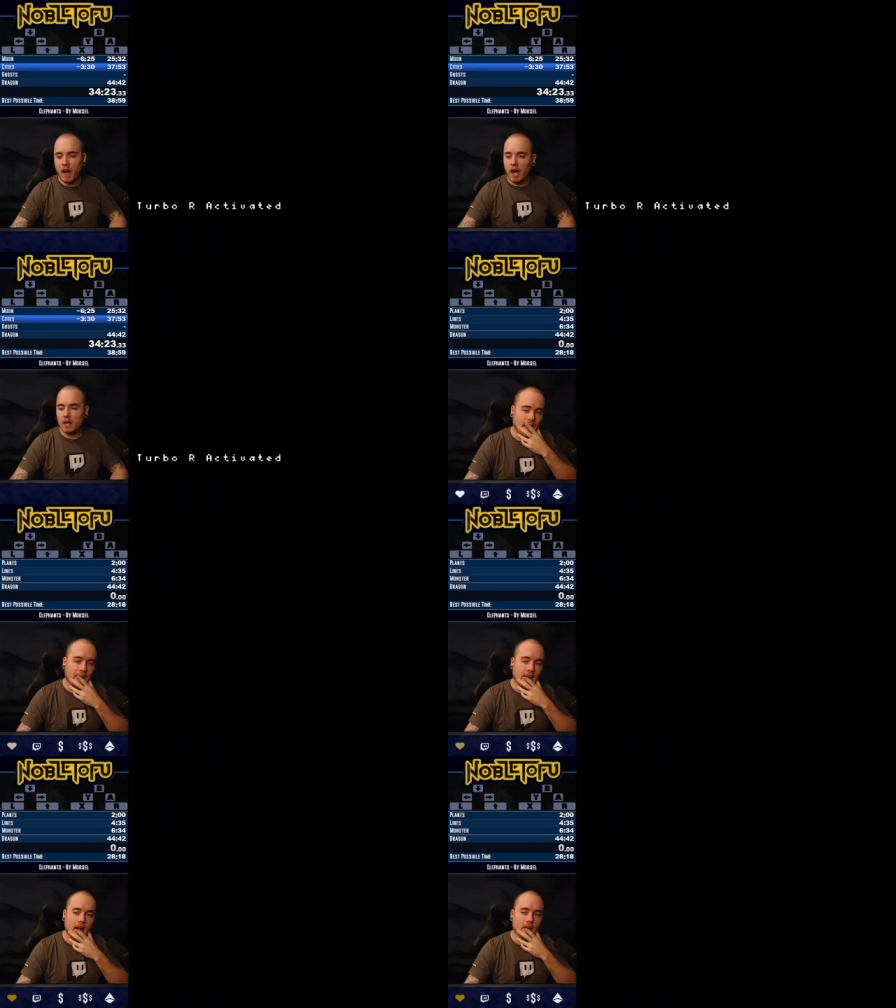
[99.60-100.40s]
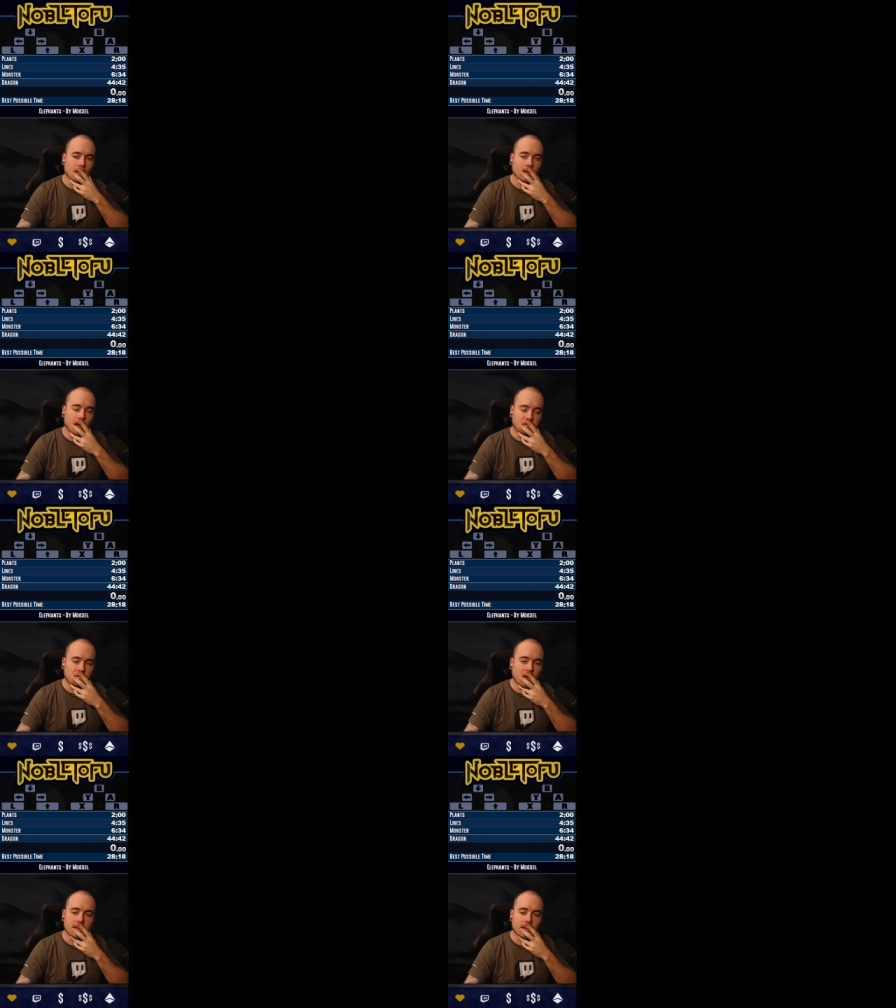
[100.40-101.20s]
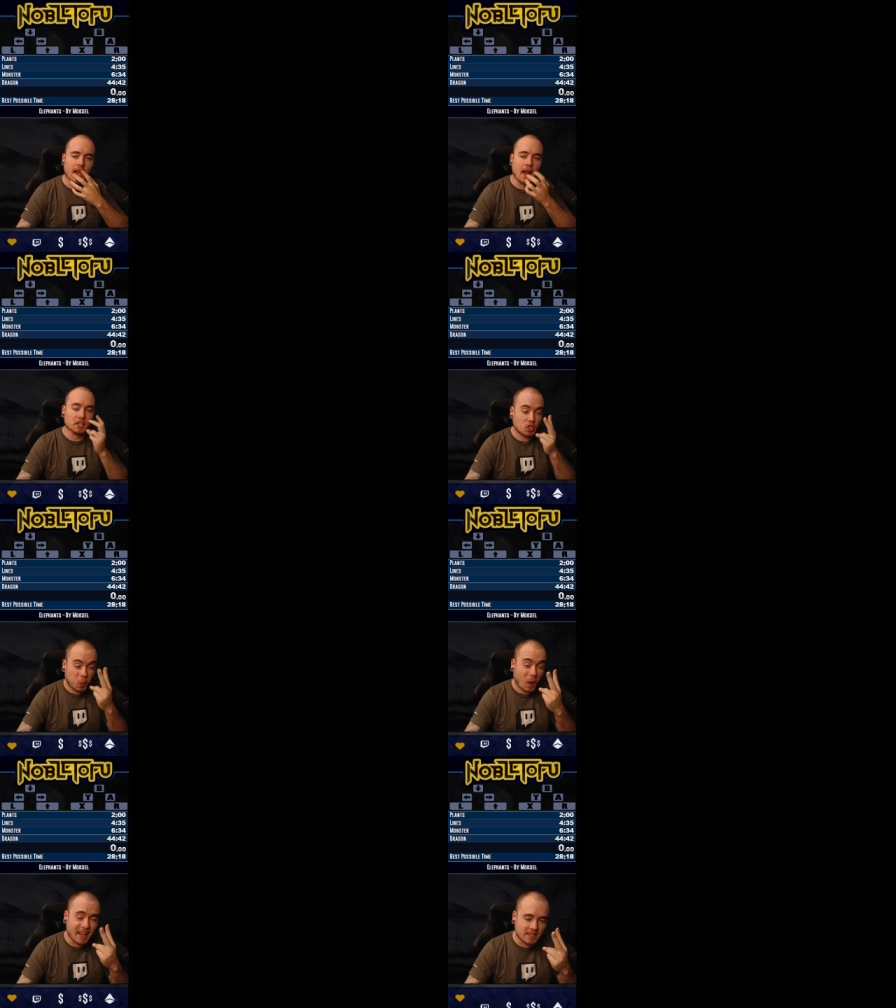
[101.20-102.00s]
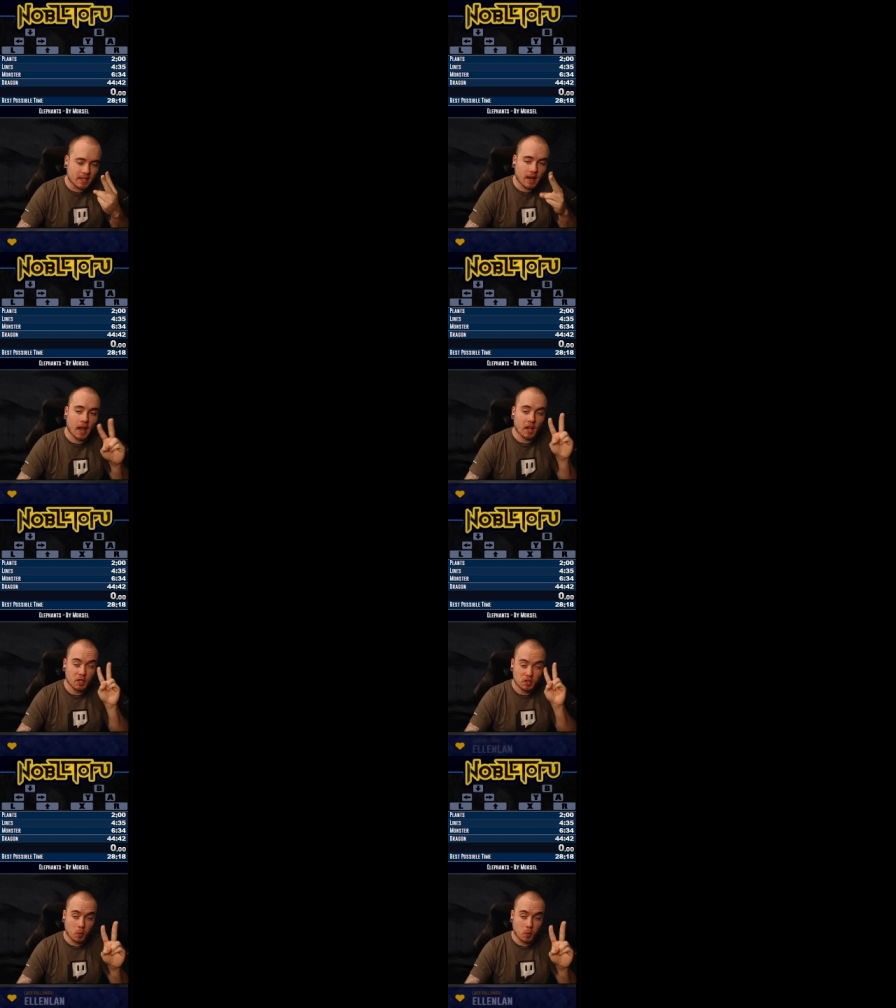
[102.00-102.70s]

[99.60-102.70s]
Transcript: Fuck! I had it. I fucking had it twice today.